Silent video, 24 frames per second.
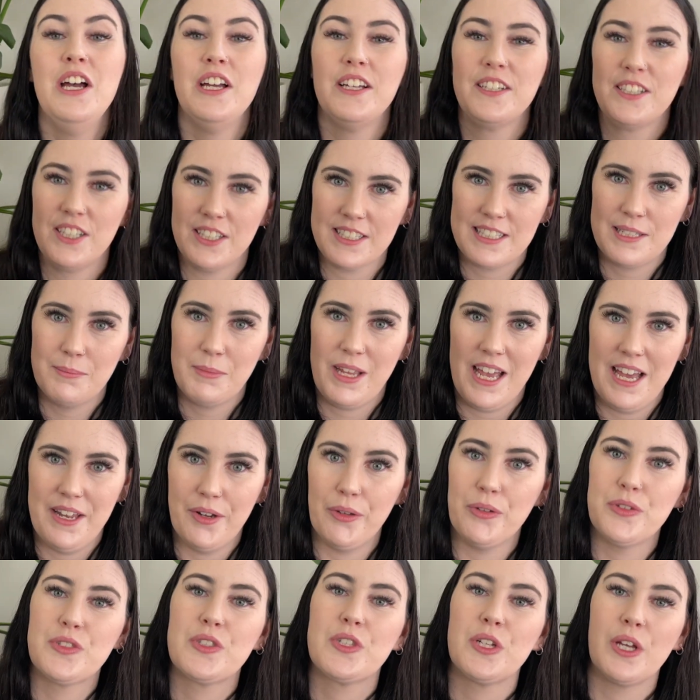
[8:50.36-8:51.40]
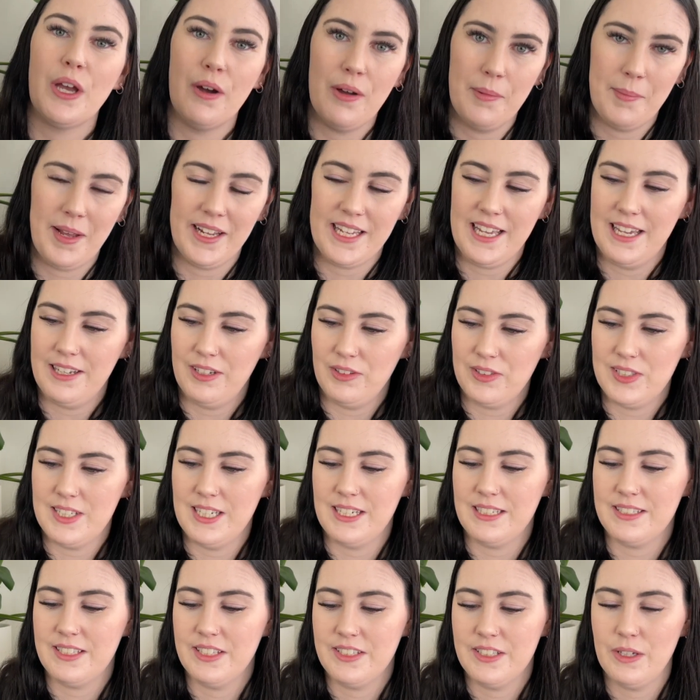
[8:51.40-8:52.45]
got some candles to go in my
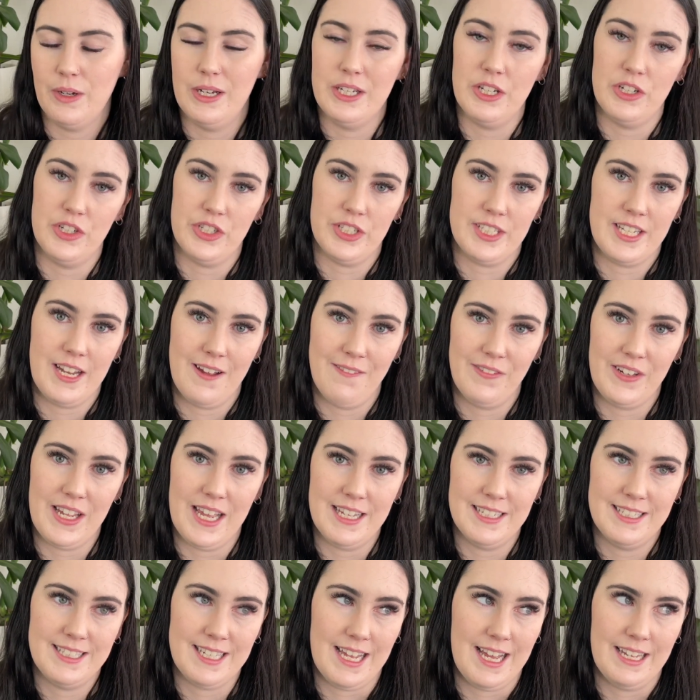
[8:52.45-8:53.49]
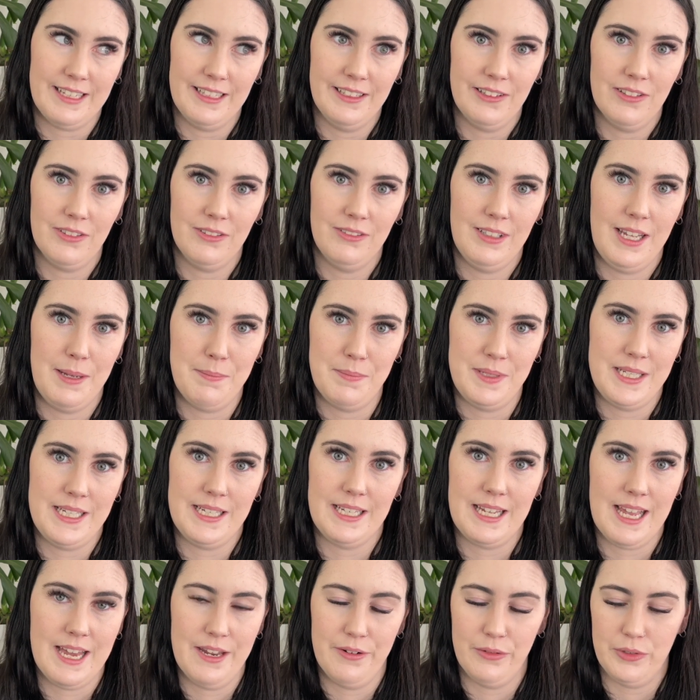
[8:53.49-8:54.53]
candlesticks, so I don't just have sad little empty
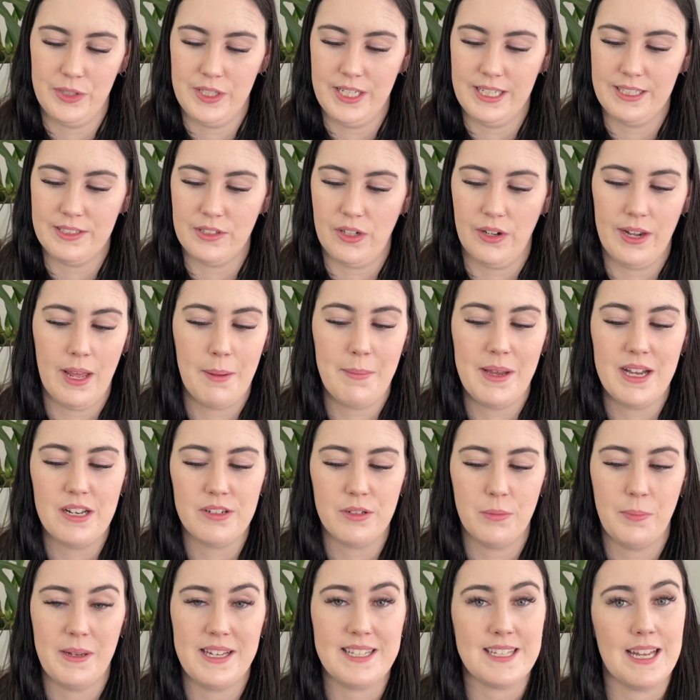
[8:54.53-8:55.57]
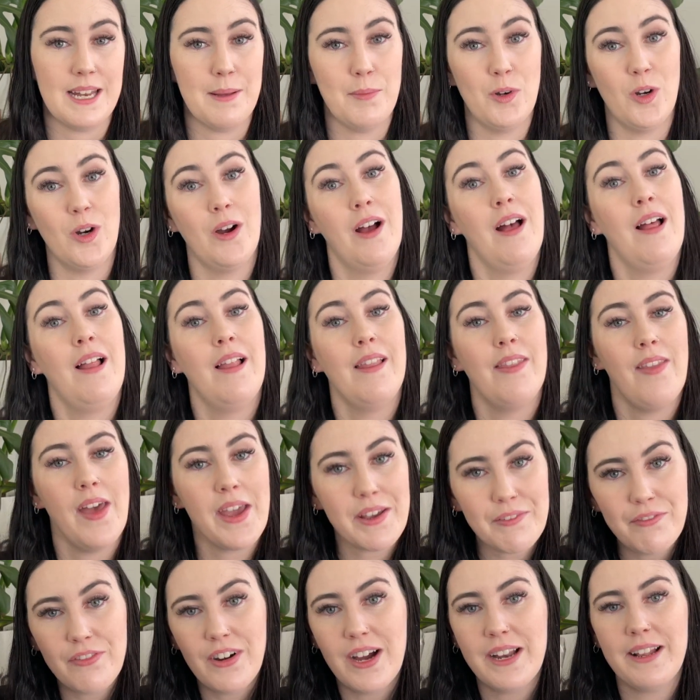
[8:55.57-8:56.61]
candlesticks on our mantelpiece anymore. They
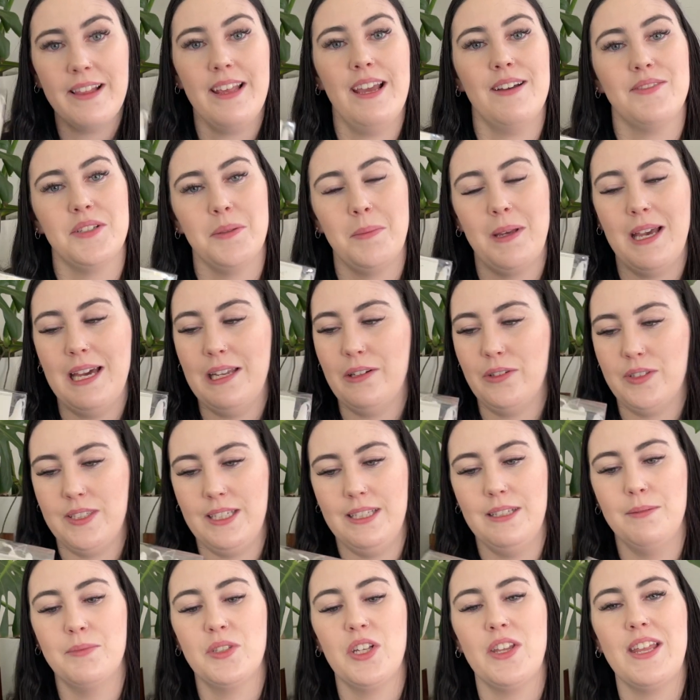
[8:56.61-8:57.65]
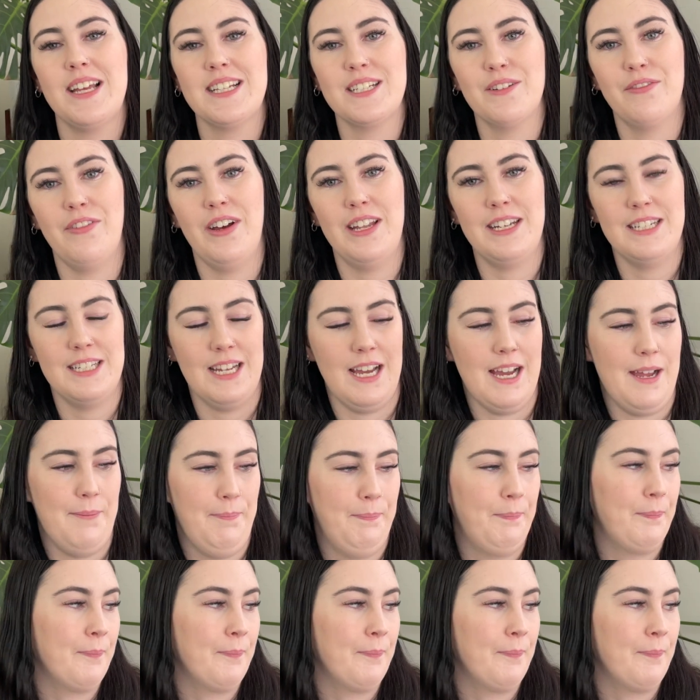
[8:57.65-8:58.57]
can finally have some candles in them, so that's a fun time.